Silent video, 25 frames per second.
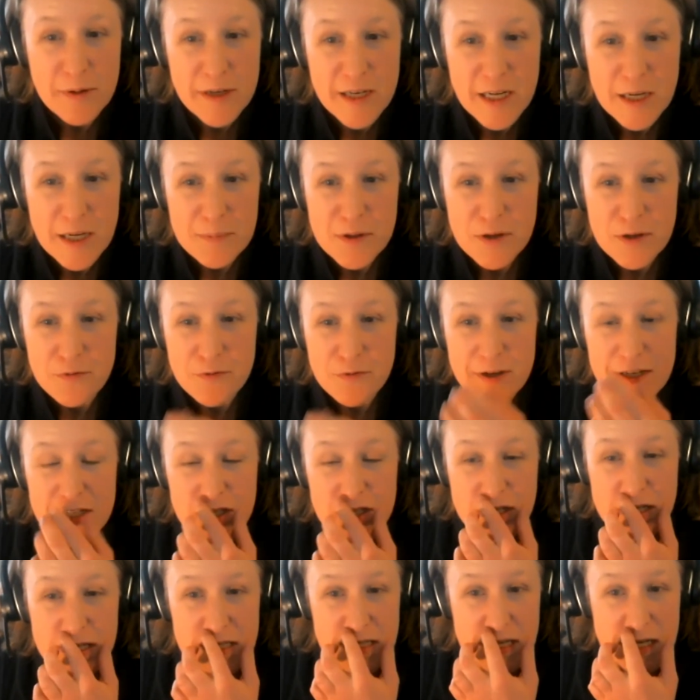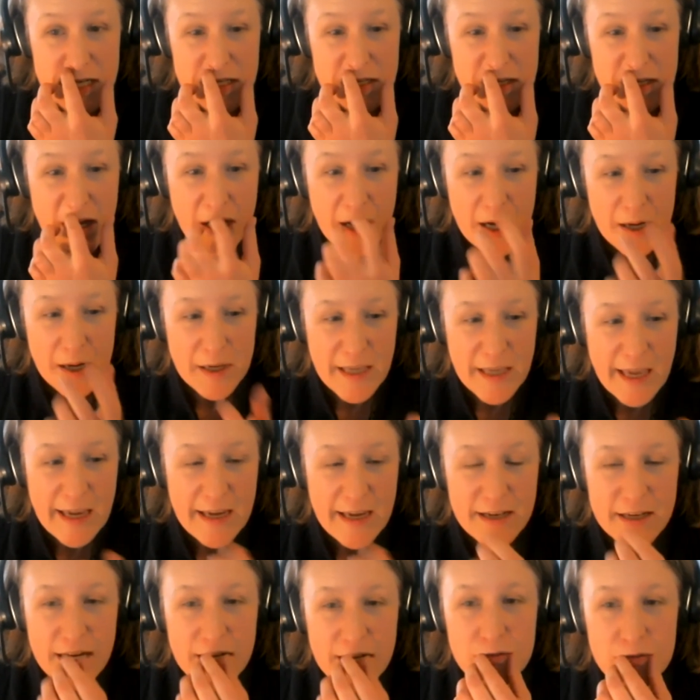bring up the fish, because
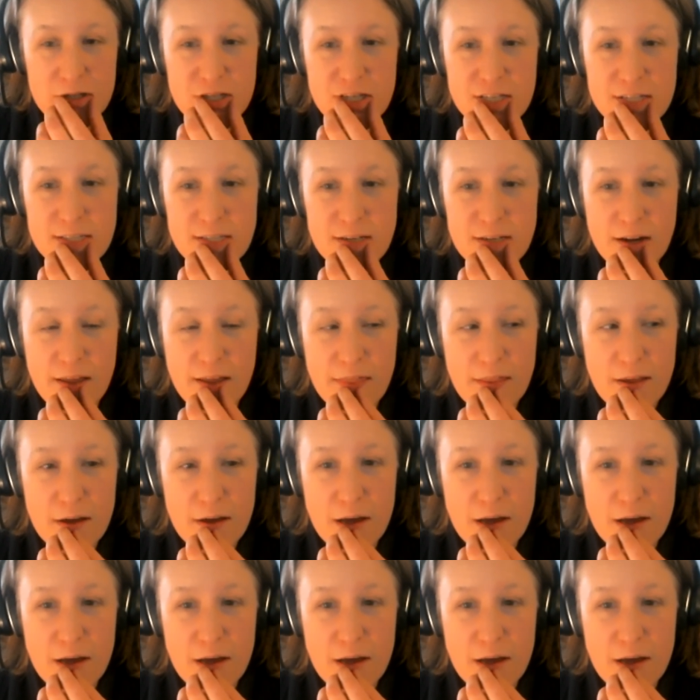Kate and I were just on